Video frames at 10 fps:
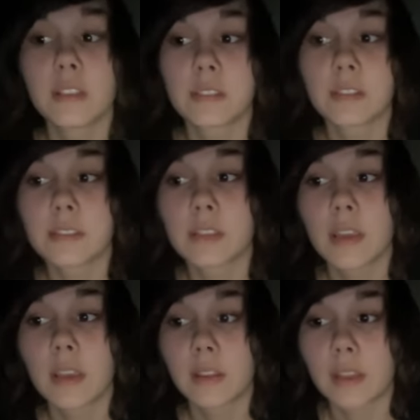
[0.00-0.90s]
since,
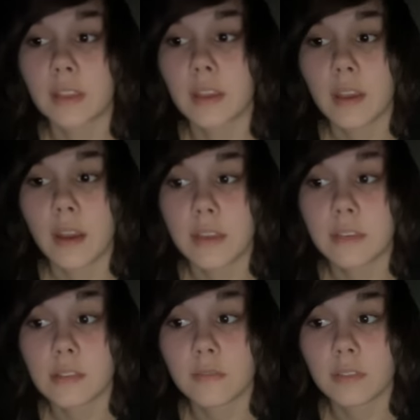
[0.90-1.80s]
like, I
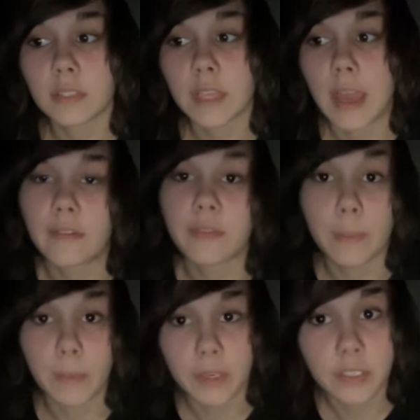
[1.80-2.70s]
didn't really have that
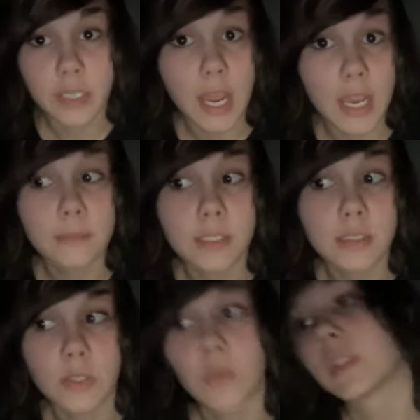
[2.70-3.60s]
much time to
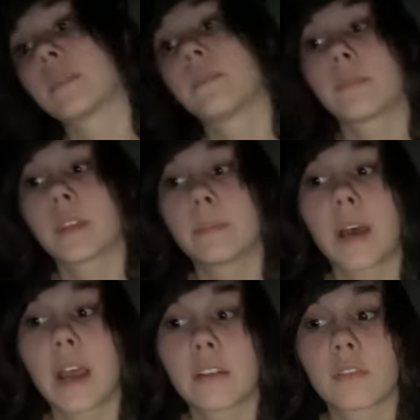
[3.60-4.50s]
do it, but
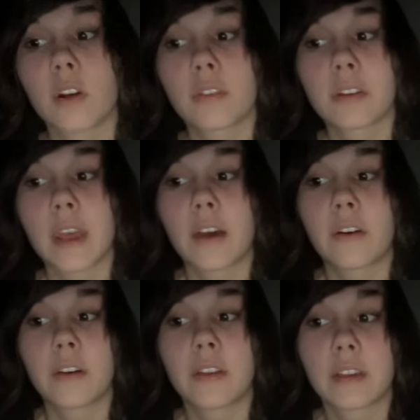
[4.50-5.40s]
I wrote it
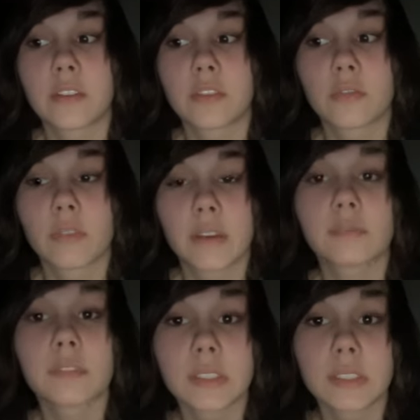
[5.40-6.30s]
out and I drew a
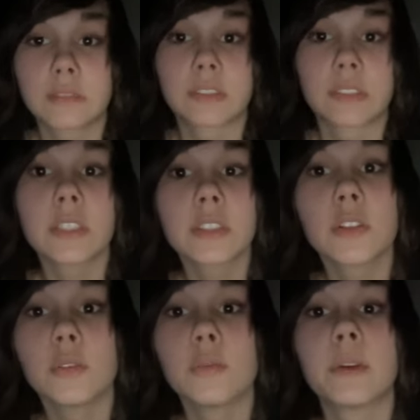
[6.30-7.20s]
really, really
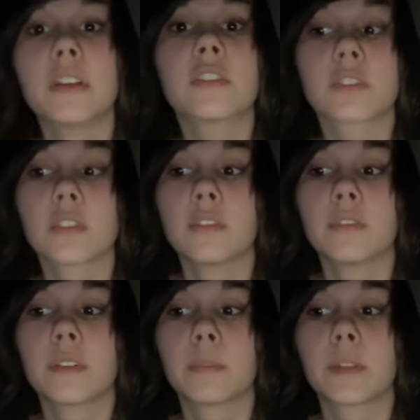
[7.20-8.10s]
cool picture
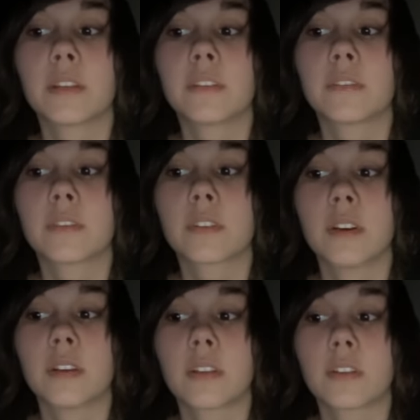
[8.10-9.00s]
of a plate of
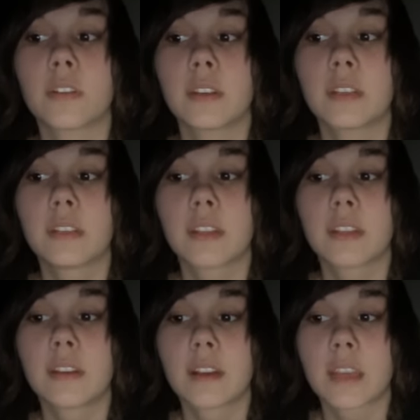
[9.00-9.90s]
the cookies, and
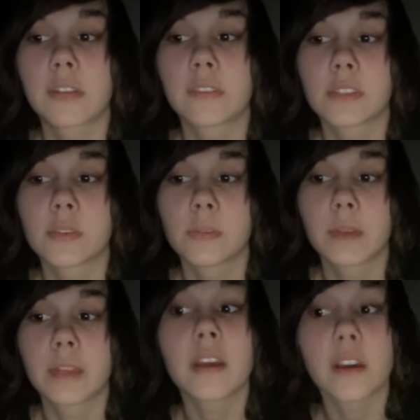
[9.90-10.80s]
then I gave it to him,
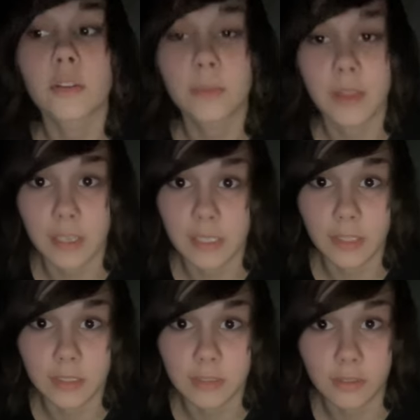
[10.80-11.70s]
and I hope that he
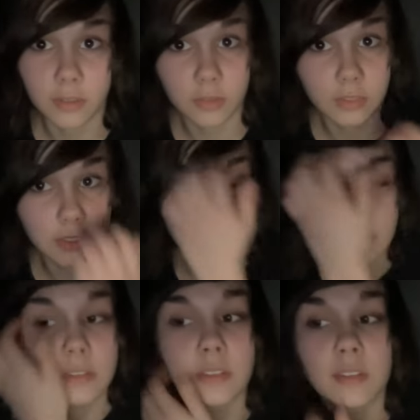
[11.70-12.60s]
likes the cookies,
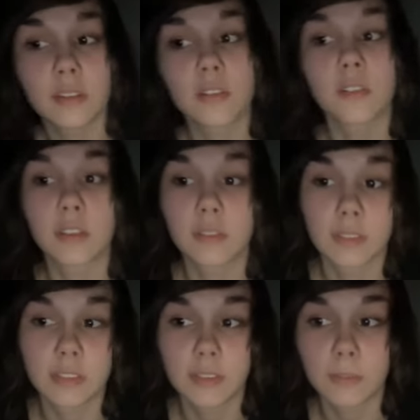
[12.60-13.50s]
the cookie
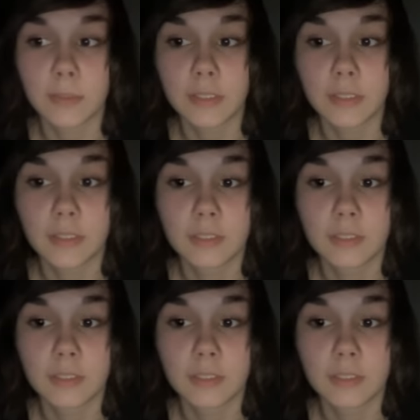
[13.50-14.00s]
recipe.